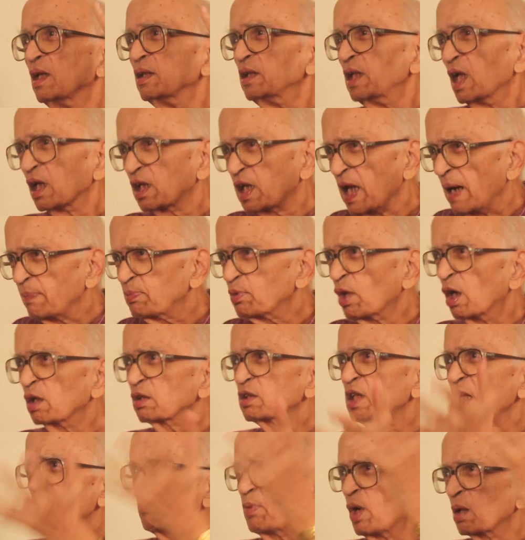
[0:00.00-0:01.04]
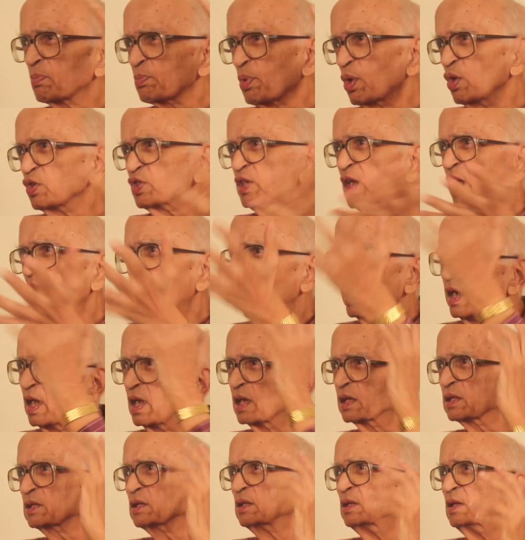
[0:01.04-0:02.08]
They keep on producing
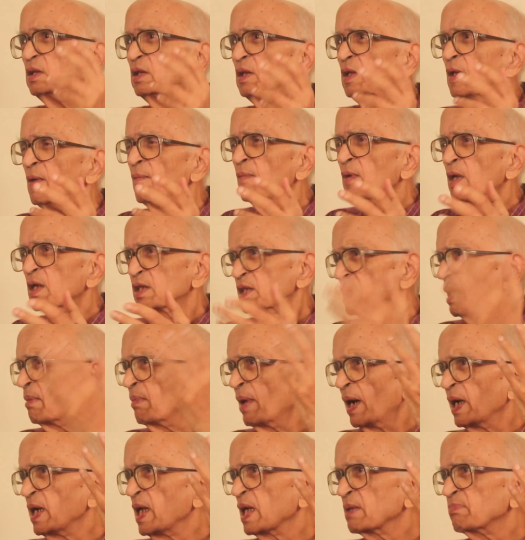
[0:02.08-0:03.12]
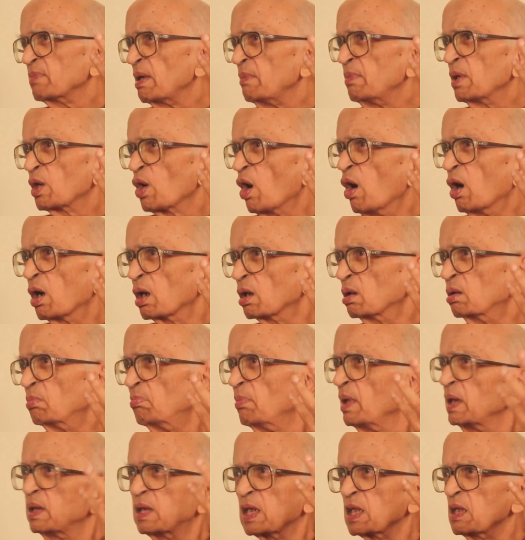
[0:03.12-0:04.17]
ideas. Some ideas may be wrong.
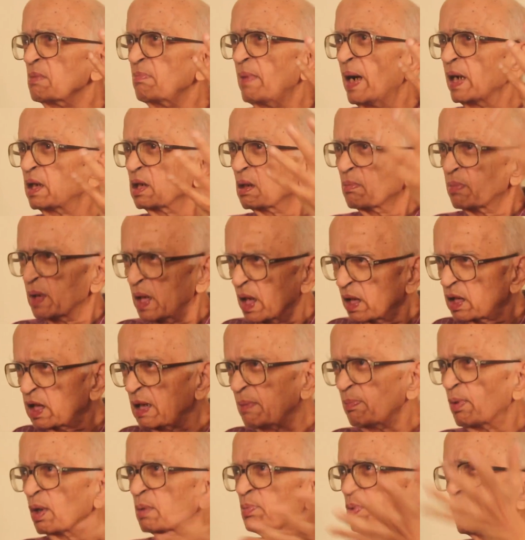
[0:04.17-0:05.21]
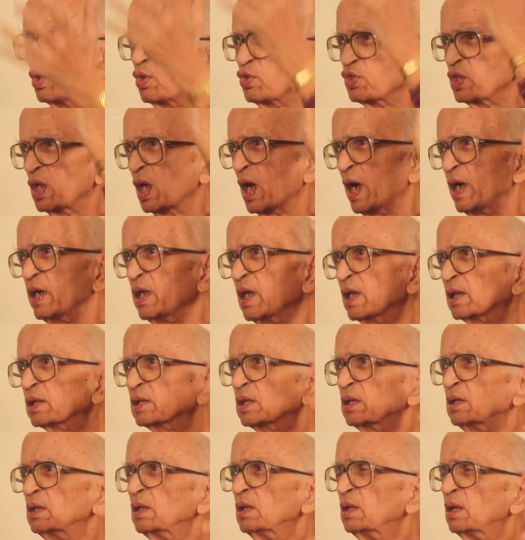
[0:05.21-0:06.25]
It doesn't matter, but they keep on producing ideas.
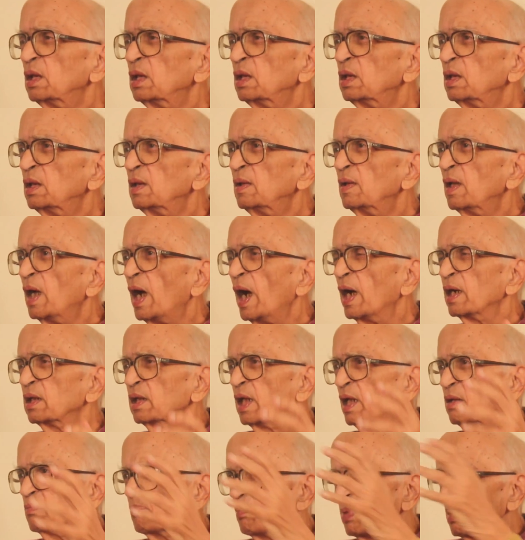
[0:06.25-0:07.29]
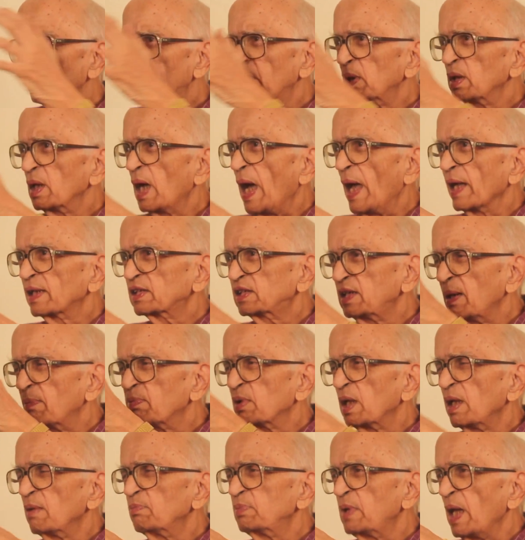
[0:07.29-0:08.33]
And then people accept,
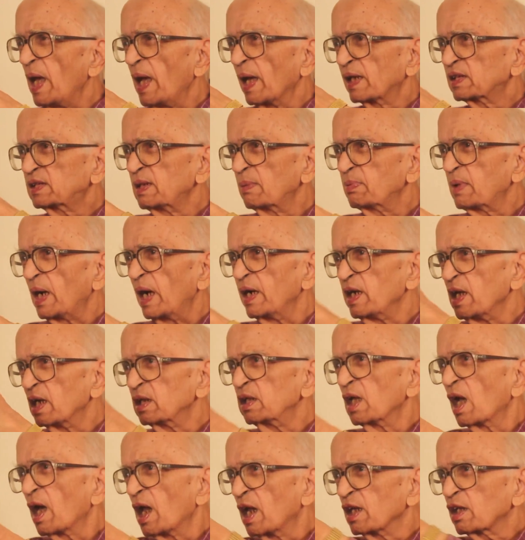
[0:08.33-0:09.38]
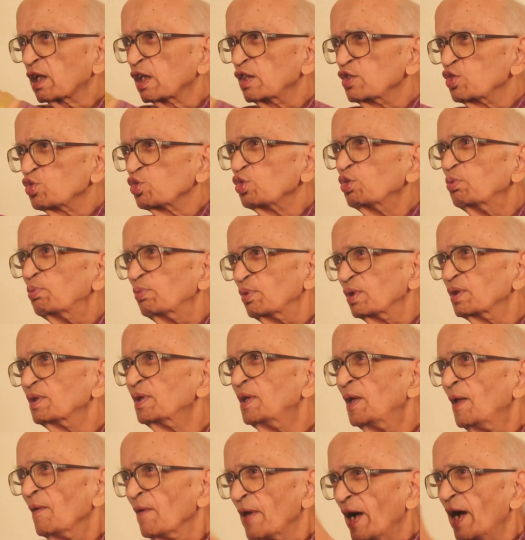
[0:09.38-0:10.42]
if they accept ideas, they are consumed.
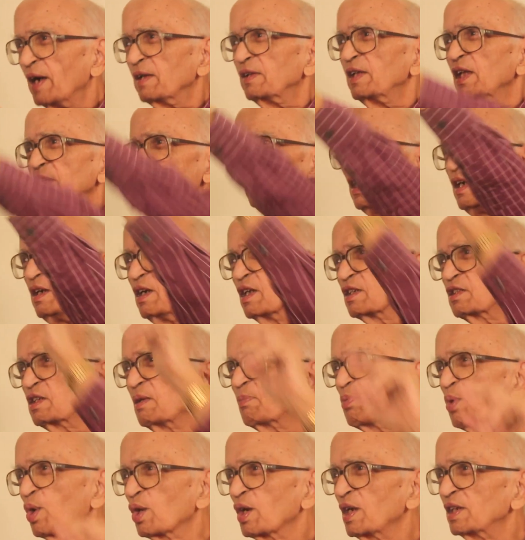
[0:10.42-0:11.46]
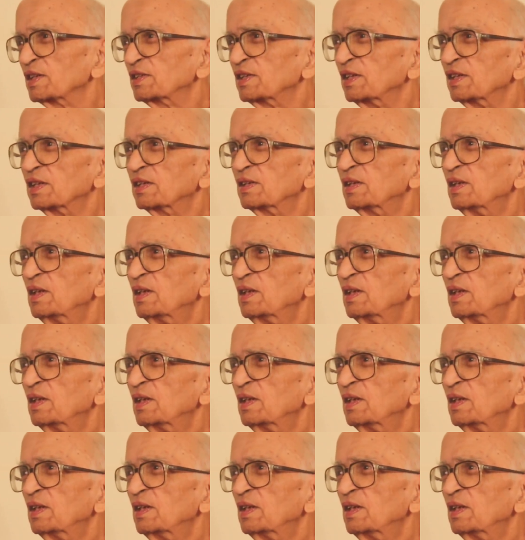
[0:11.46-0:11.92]
And then the industry progresses.